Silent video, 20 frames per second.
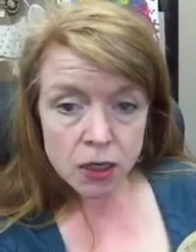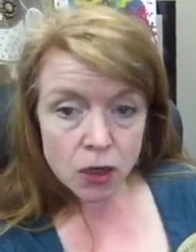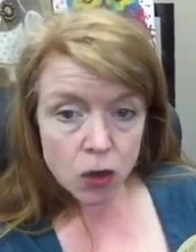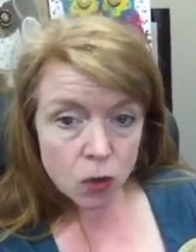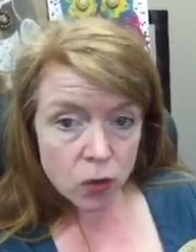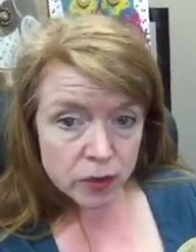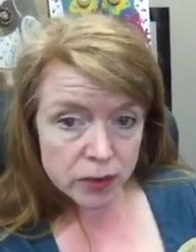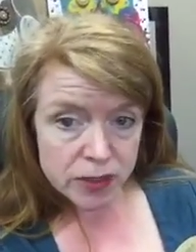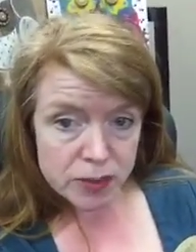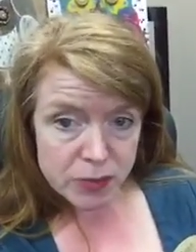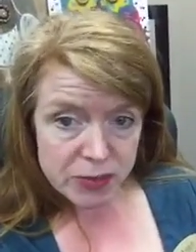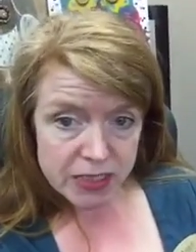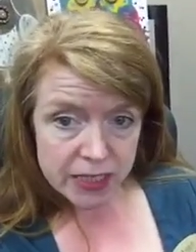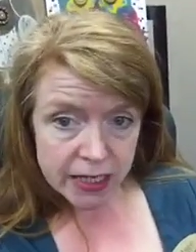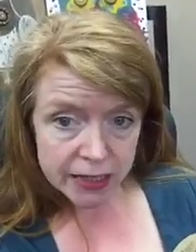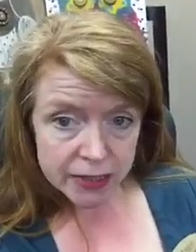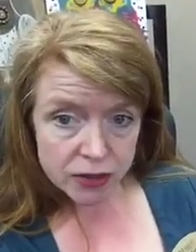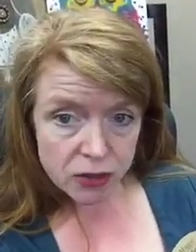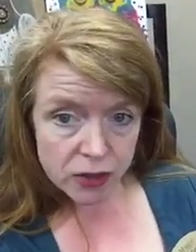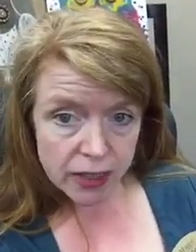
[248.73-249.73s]
Or in this
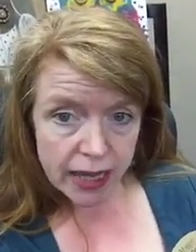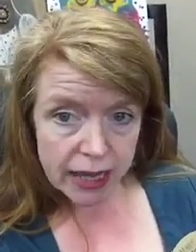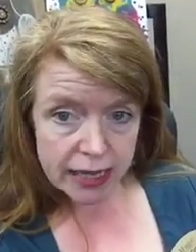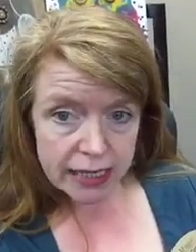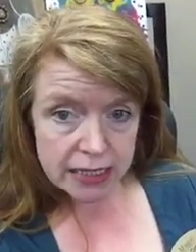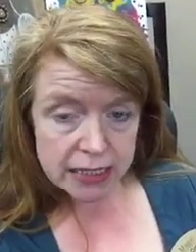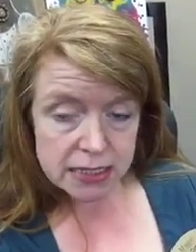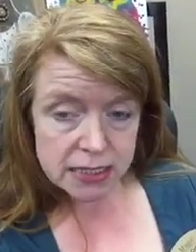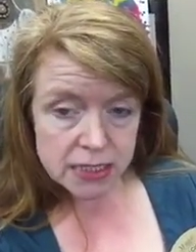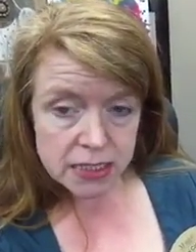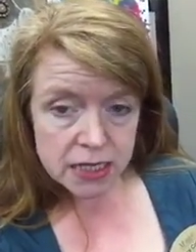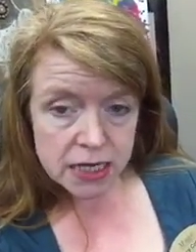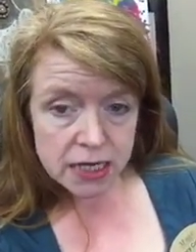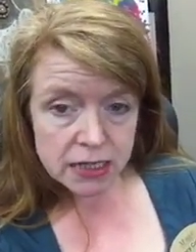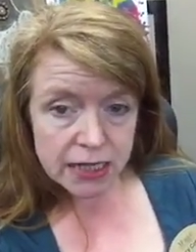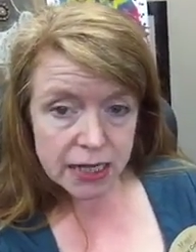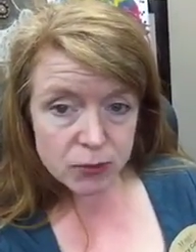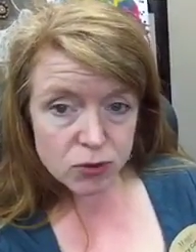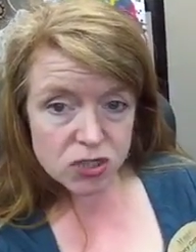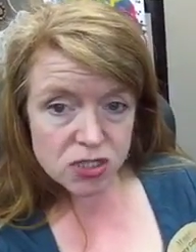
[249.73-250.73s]
particular case,
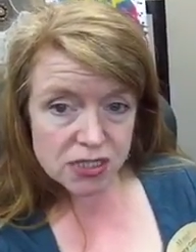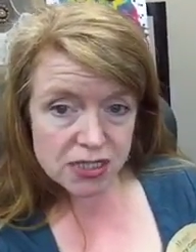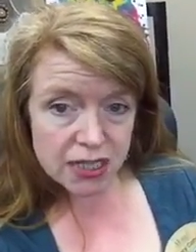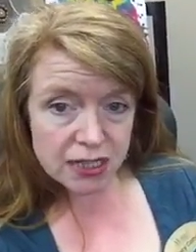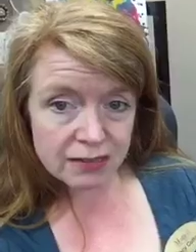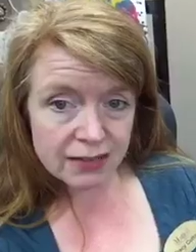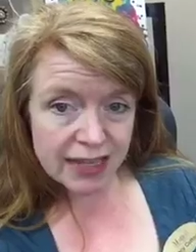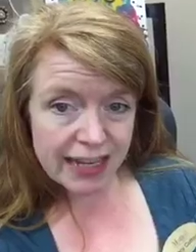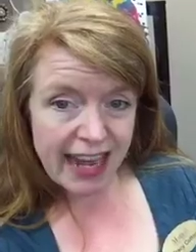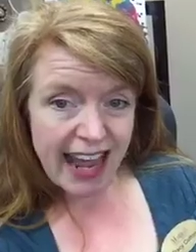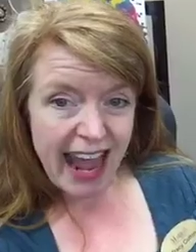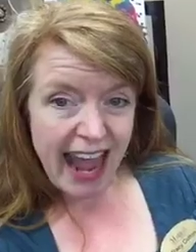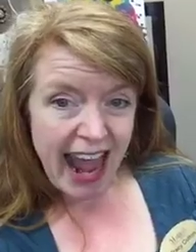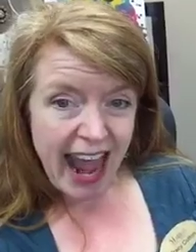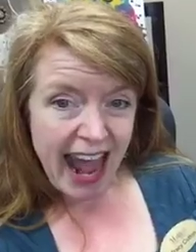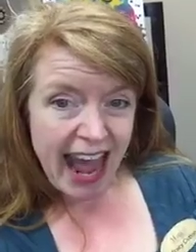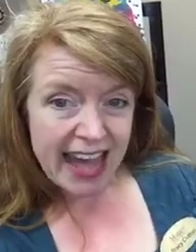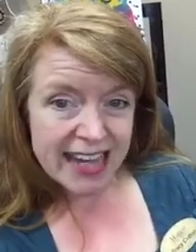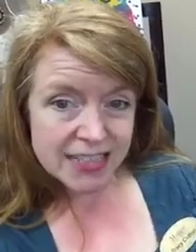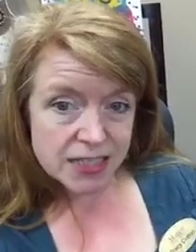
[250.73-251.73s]
they were stealing
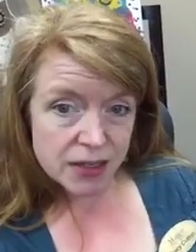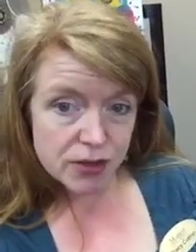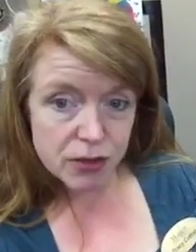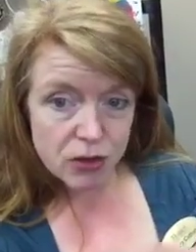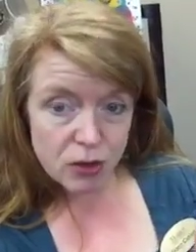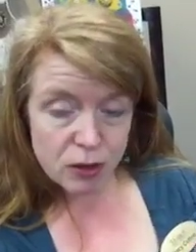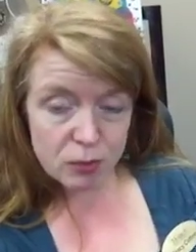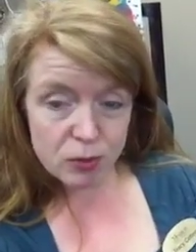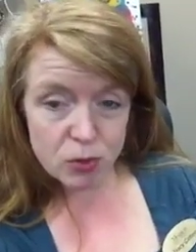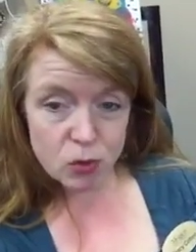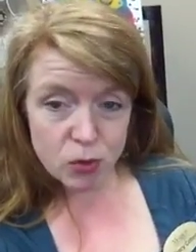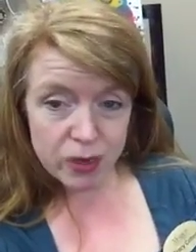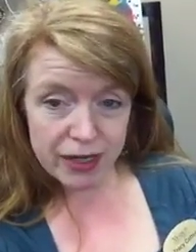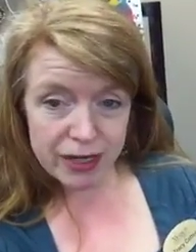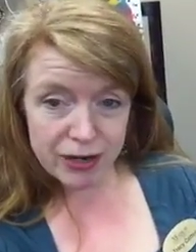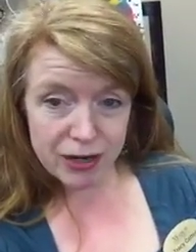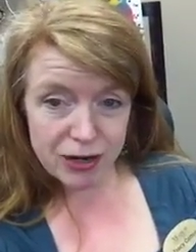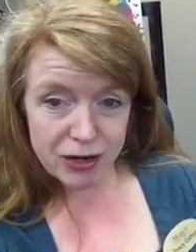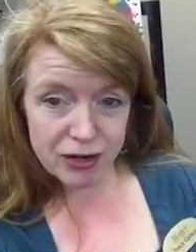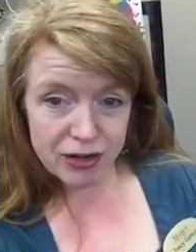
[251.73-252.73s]
at their
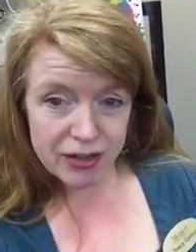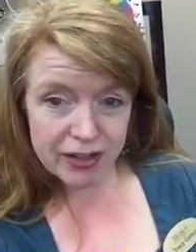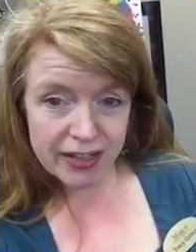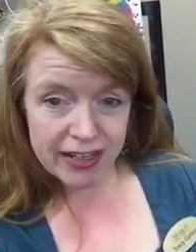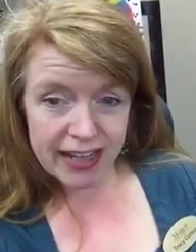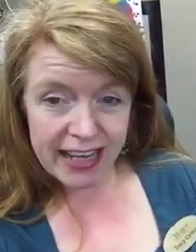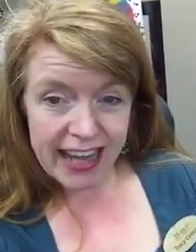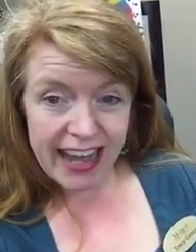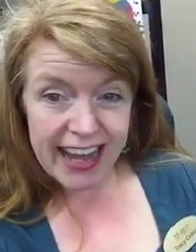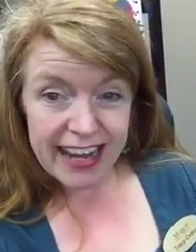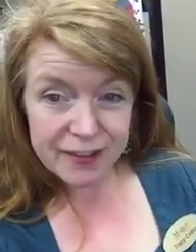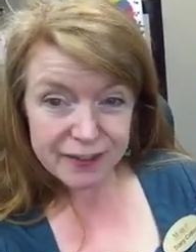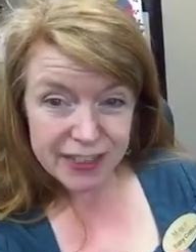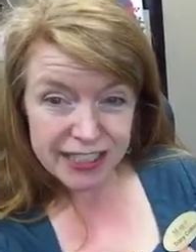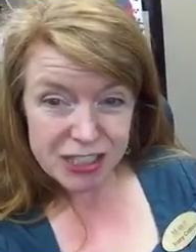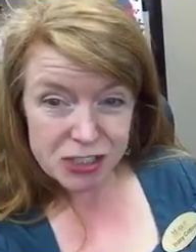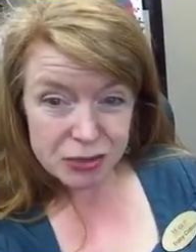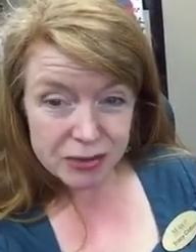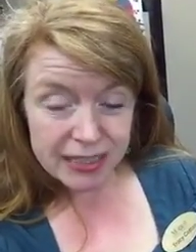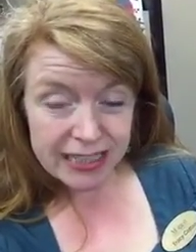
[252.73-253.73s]
employer, and
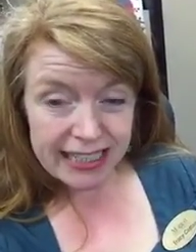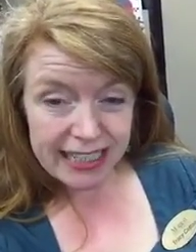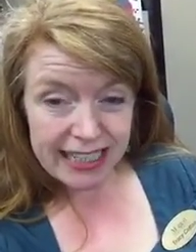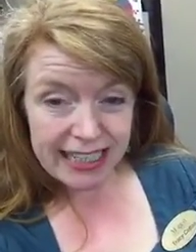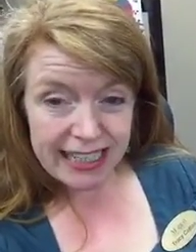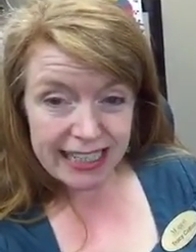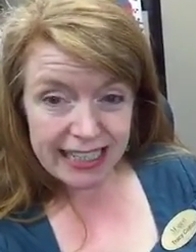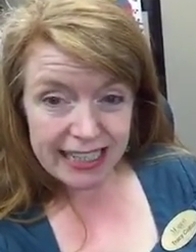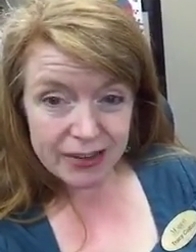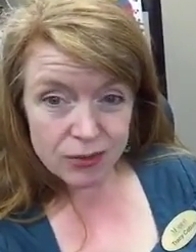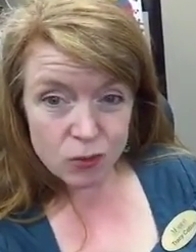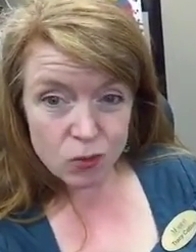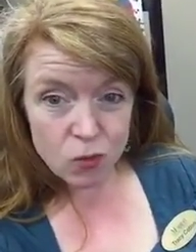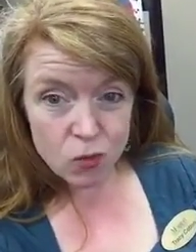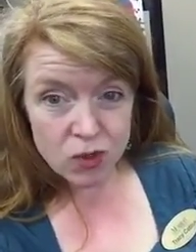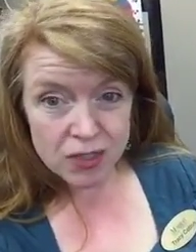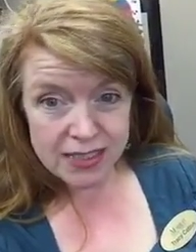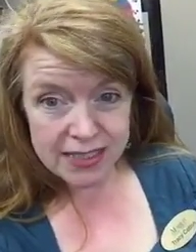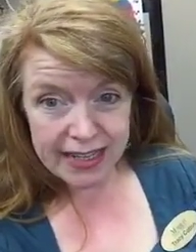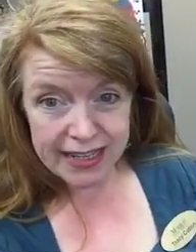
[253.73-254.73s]
eventually,
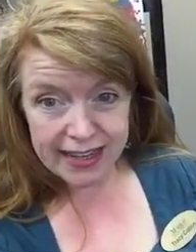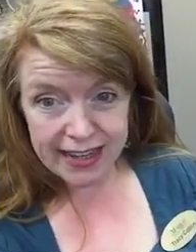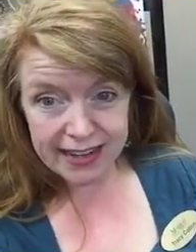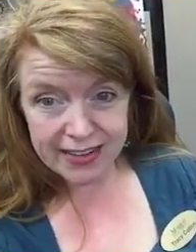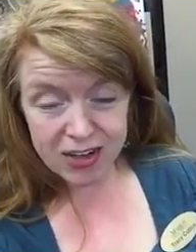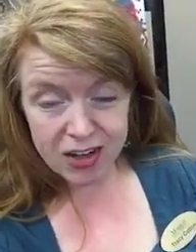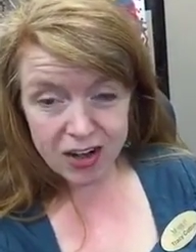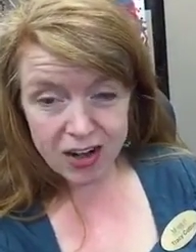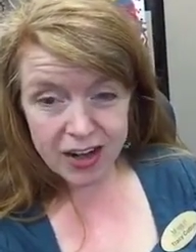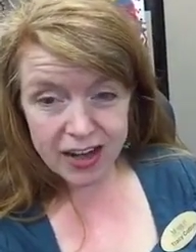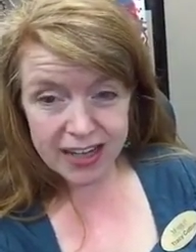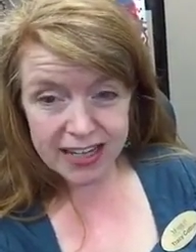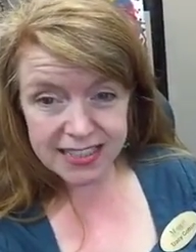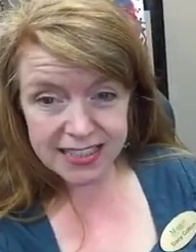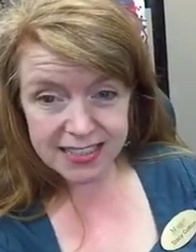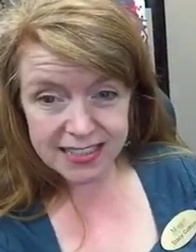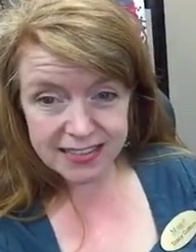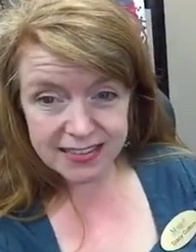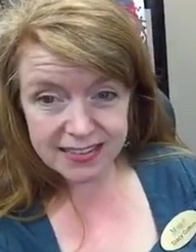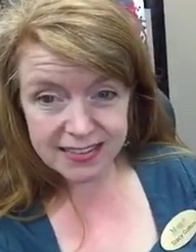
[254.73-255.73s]
once they got
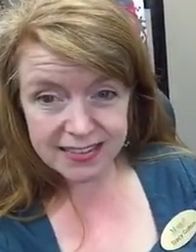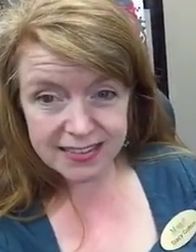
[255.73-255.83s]
caught,